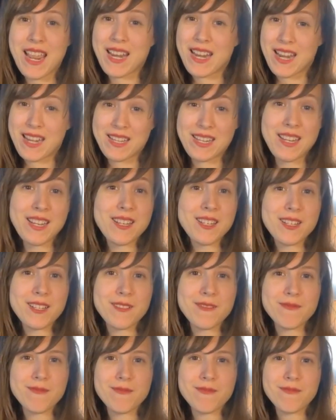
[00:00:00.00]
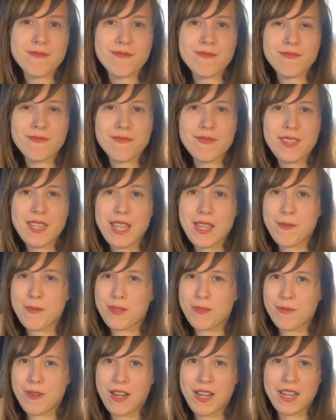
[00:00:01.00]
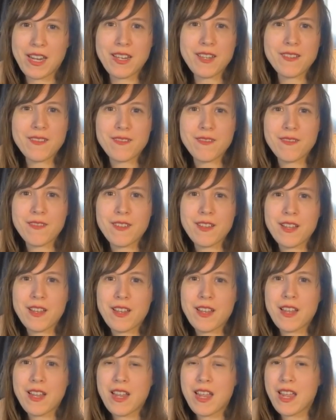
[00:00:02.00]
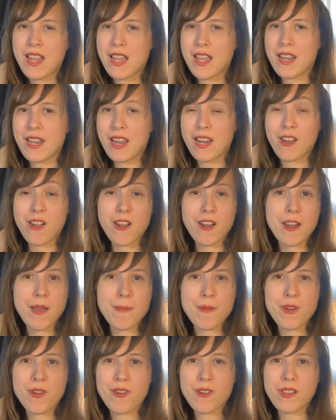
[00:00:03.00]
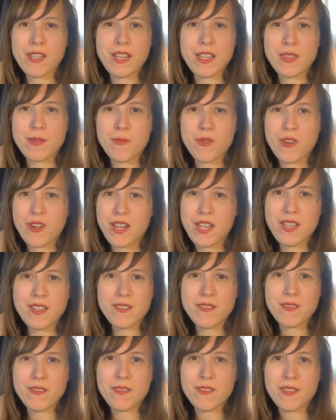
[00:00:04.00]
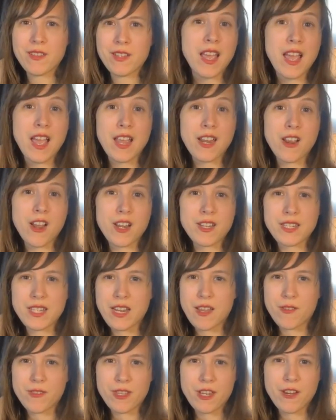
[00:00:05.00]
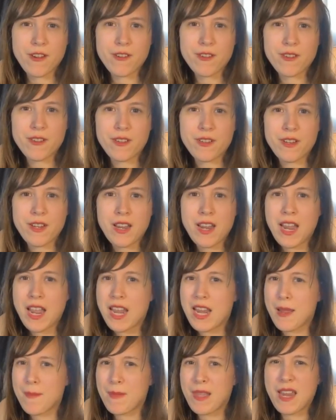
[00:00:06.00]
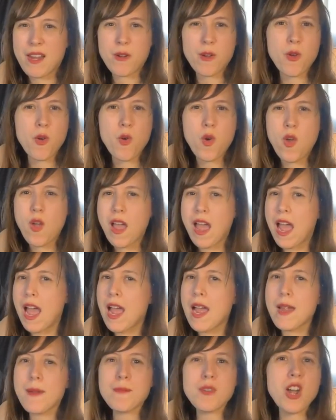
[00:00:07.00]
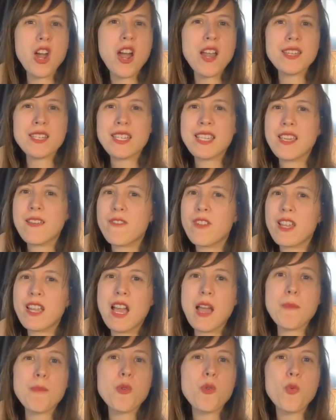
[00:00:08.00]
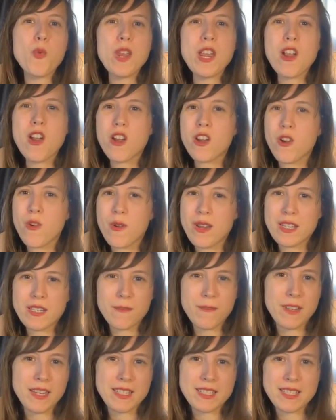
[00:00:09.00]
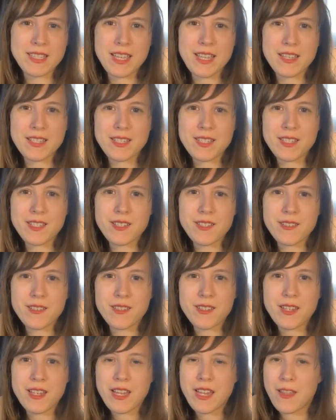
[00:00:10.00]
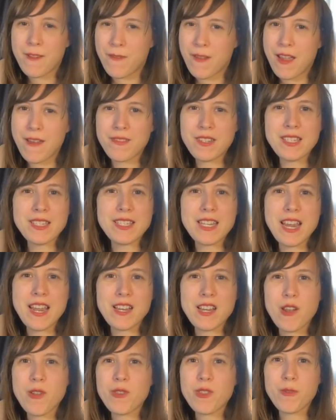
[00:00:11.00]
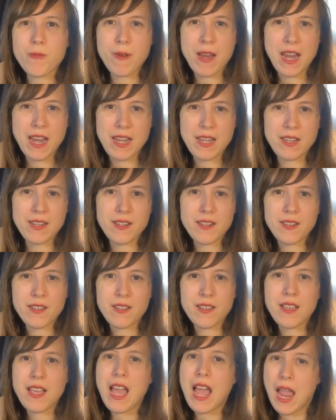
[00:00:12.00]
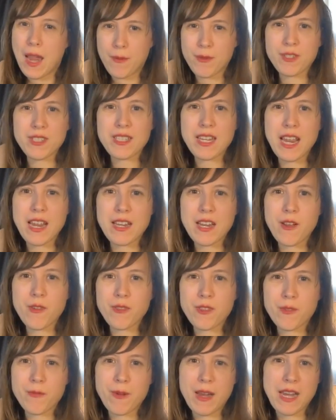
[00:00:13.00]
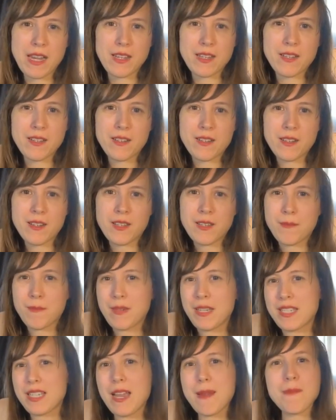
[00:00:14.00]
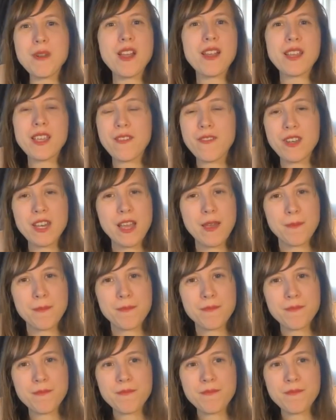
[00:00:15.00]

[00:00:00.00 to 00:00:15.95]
And I did. It was raining. And I got up early in the morning. I got down there, and I'm like, I'm not giving up. We are going to fix this. If I have to stand out in the rain, I will stand out in the rain, because I'm not giving up.